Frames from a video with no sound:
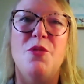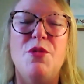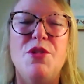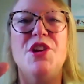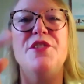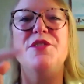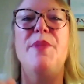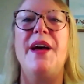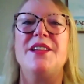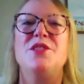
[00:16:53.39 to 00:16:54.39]
which goes
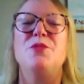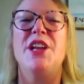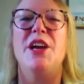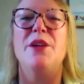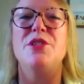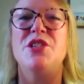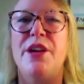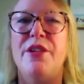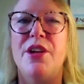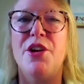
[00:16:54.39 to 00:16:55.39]
back to what I was
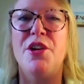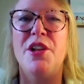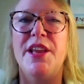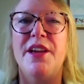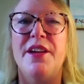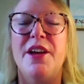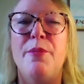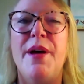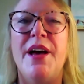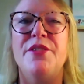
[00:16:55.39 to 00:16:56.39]
sharing earlier
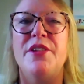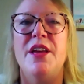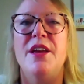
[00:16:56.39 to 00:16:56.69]
about